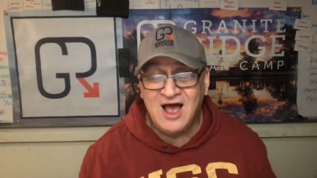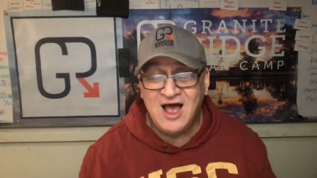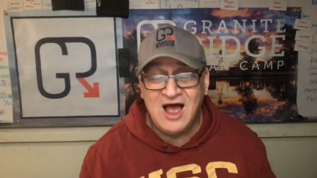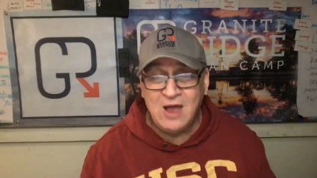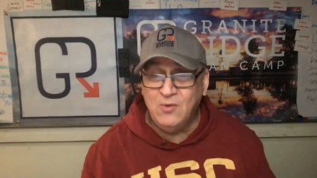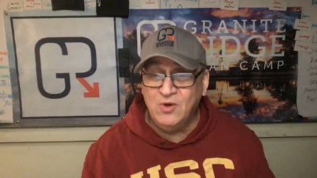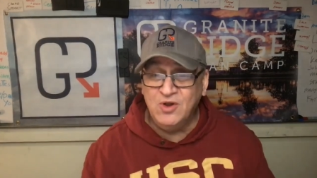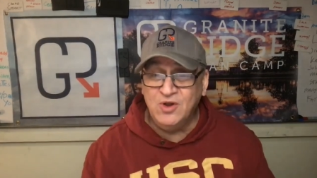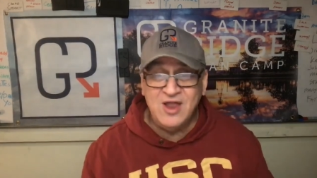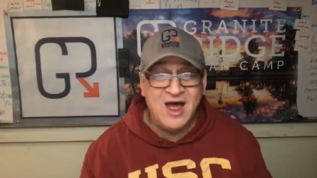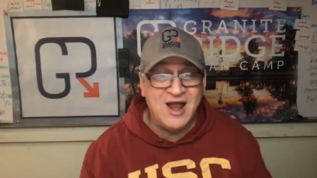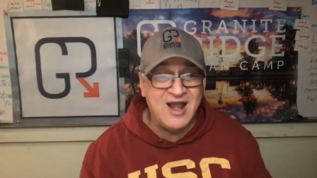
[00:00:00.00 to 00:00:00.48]
I
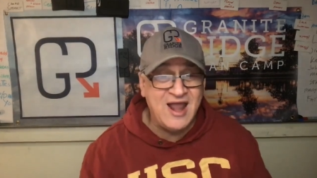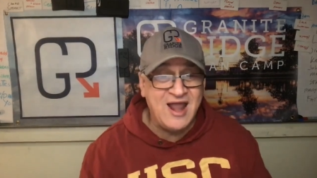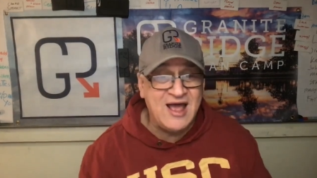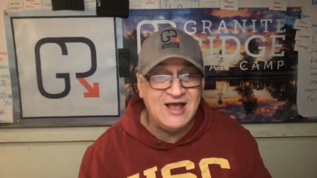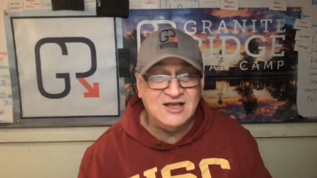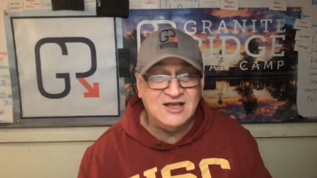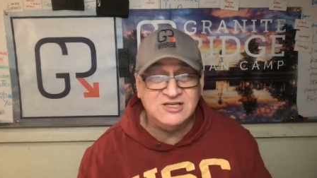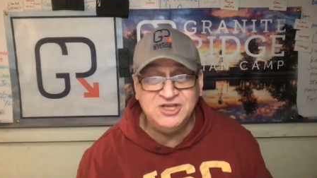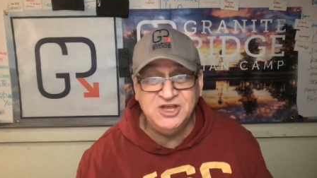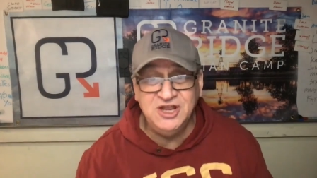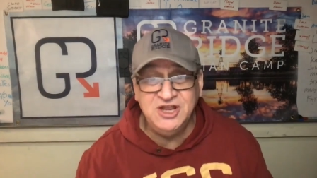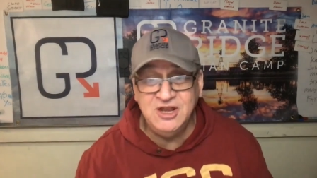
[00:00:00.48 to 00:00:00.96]
will not
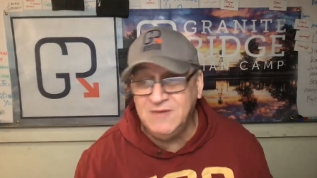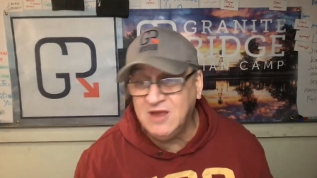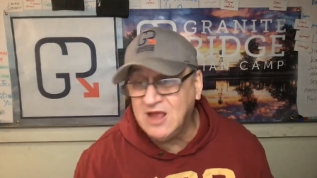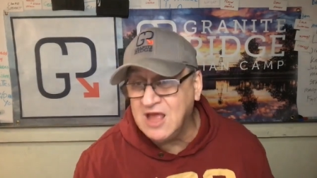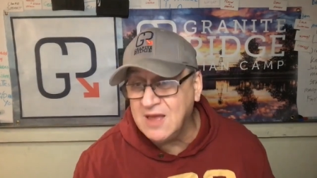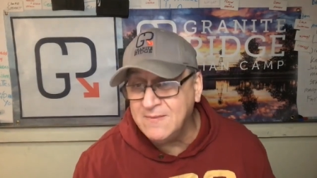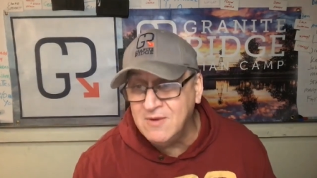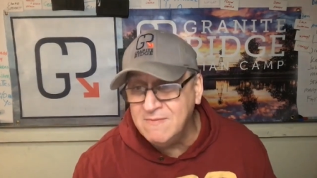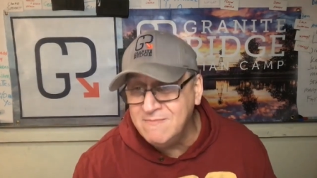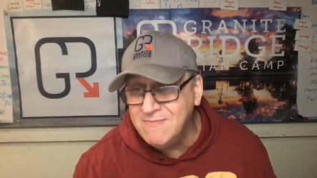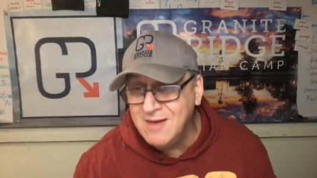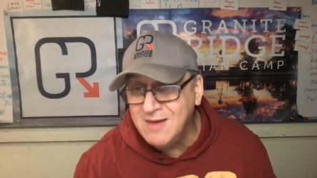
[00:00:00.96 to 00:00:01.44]
ask you to
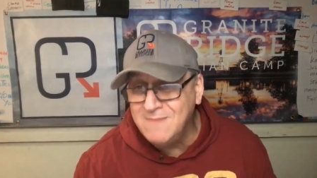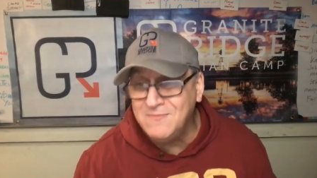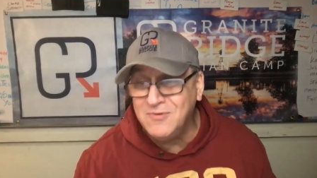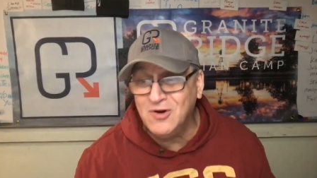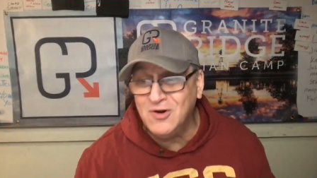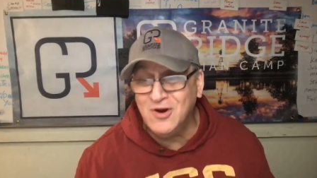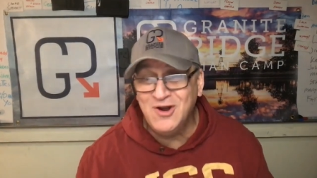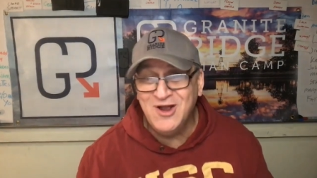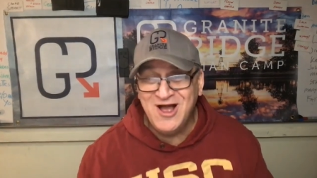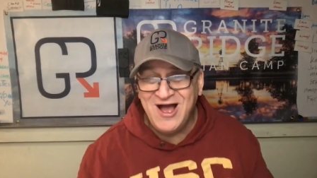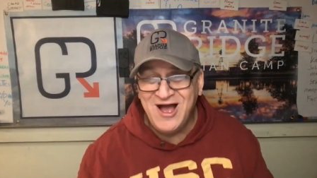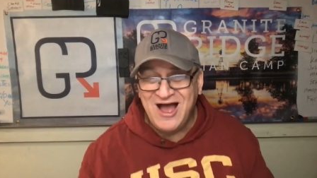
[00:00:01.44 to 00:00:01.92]
become a
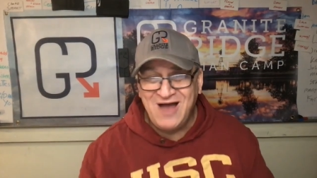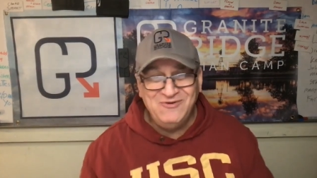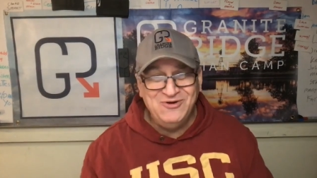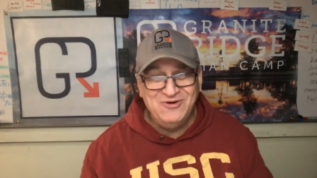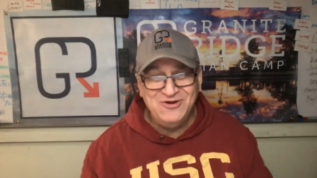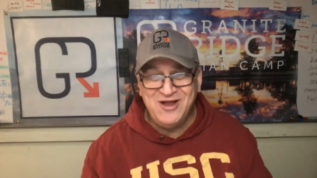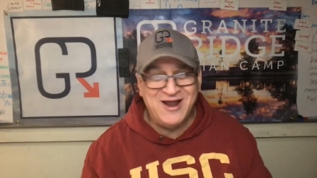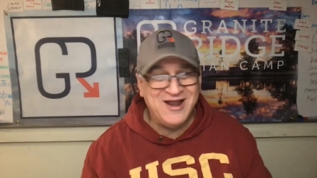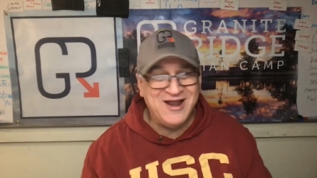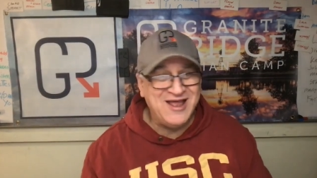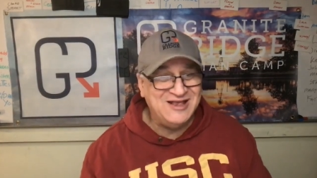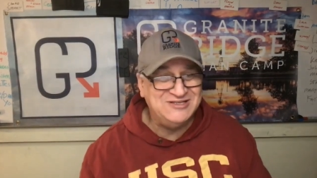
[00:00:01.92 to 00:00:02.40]
member. I
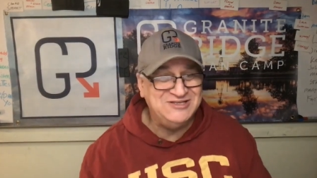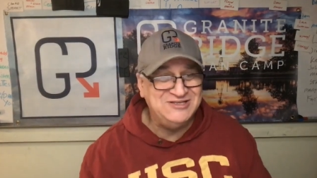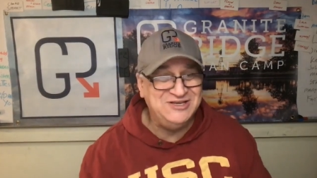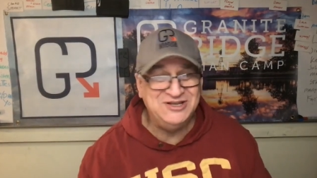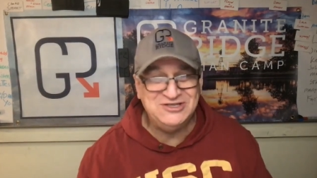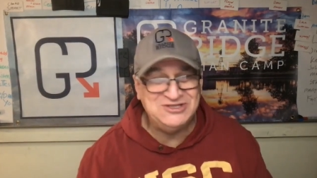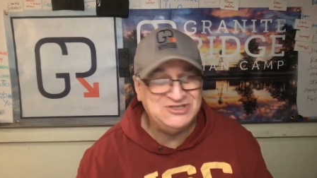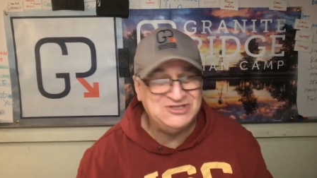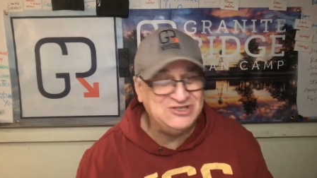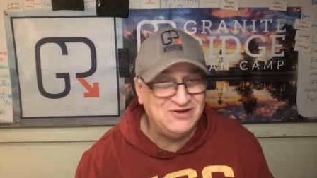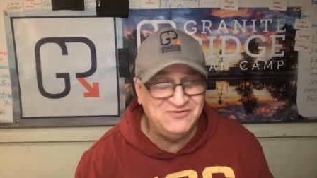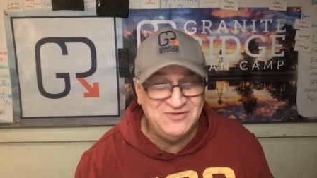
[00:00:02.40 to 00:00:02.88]
will not ask you
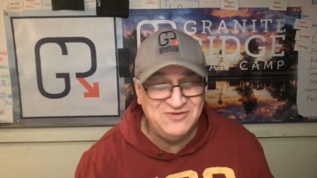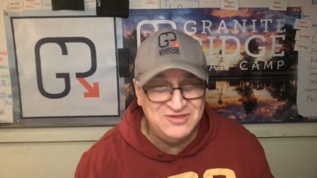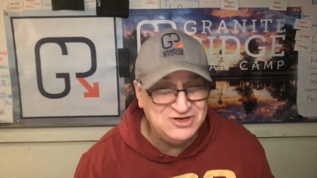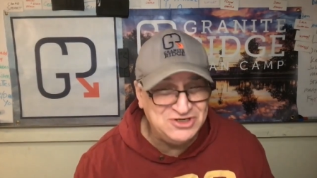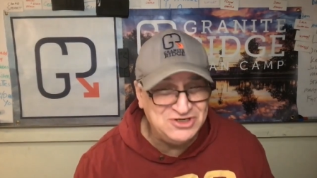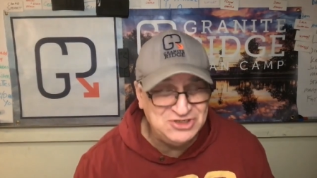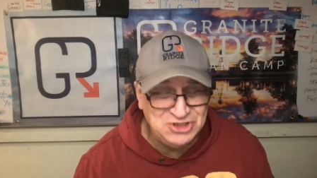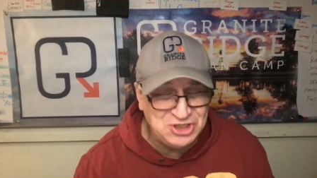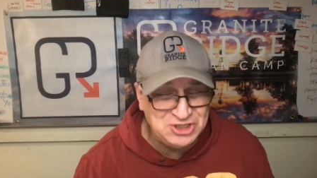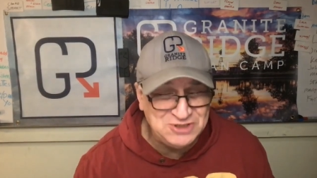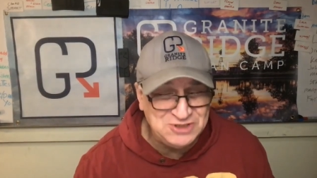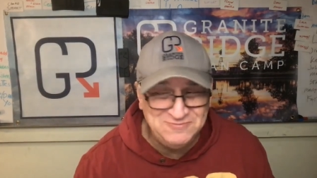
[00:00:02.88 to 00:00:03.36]
to serve on the
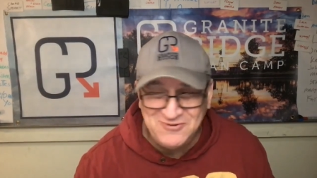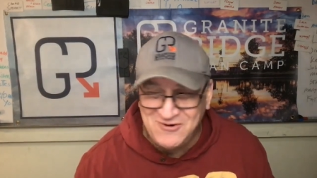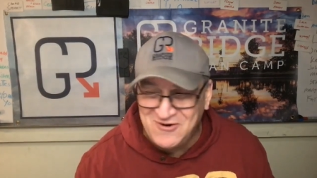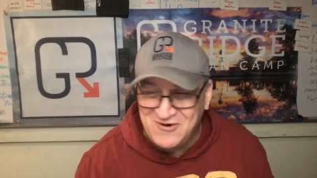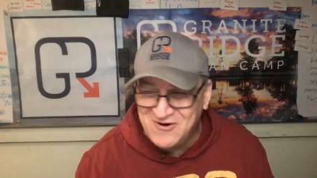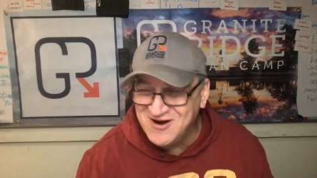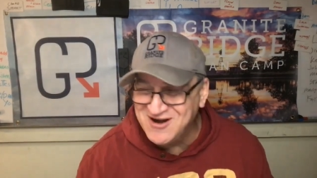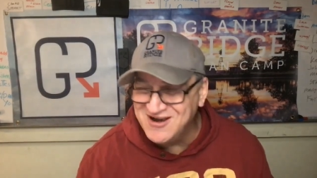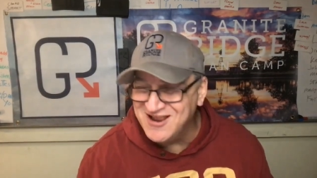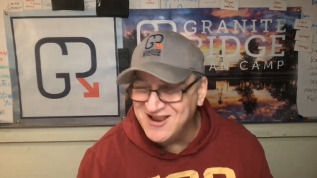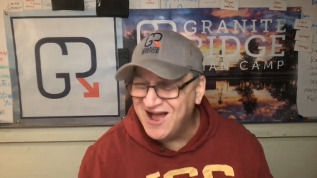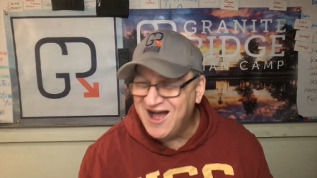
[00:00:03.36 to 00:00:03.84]
church
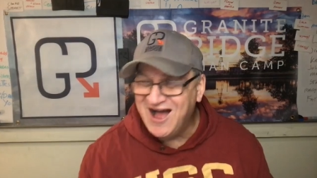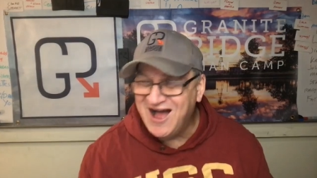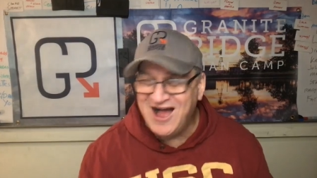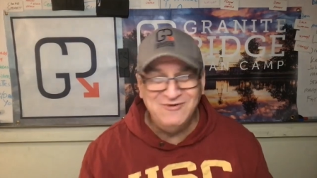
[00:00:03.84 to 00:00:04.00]
board.